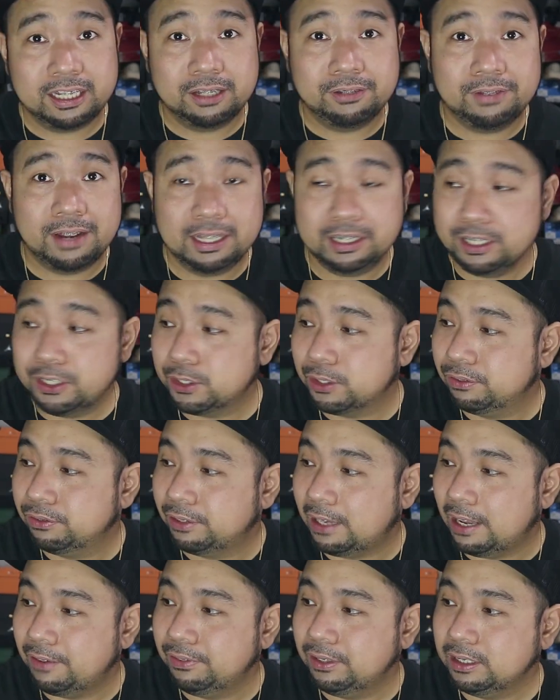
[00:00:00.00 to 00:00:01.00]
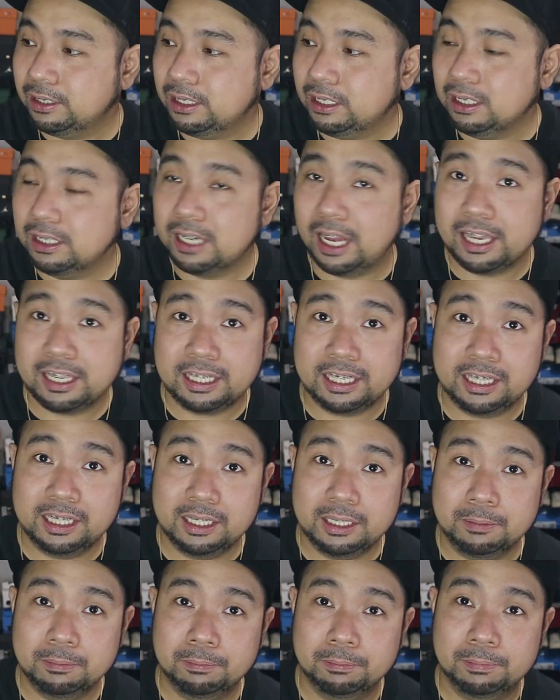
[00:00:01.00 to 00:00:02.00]
the advantage of having the
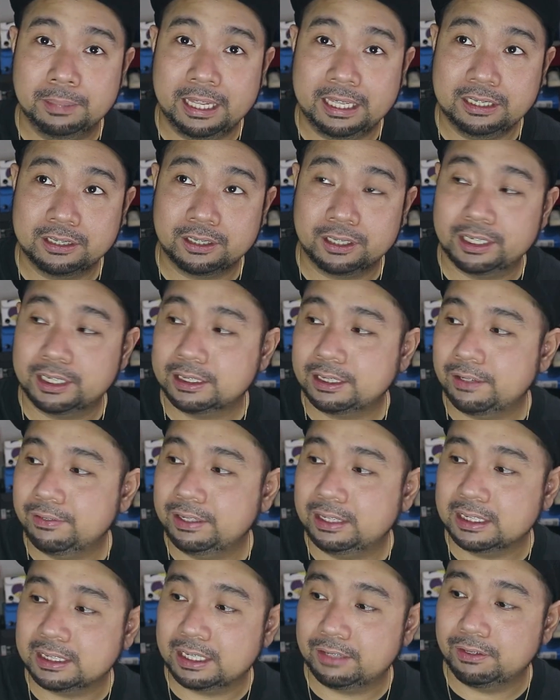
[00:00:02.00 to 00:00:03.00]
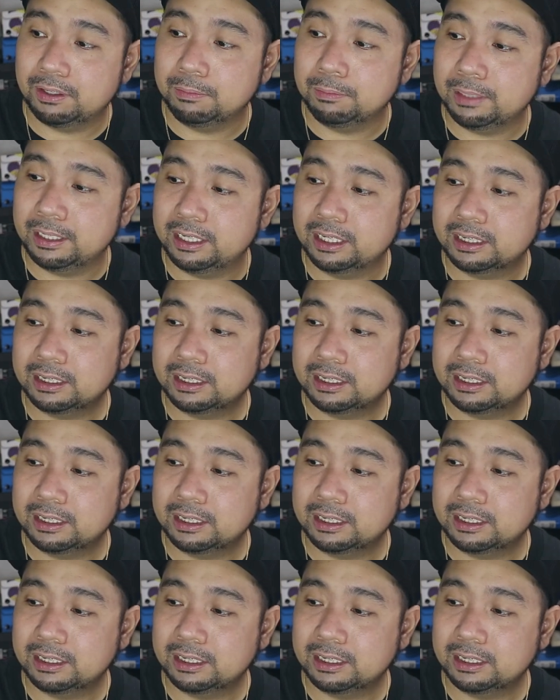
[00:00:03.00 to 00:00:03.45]
Nike Blazer 77 mid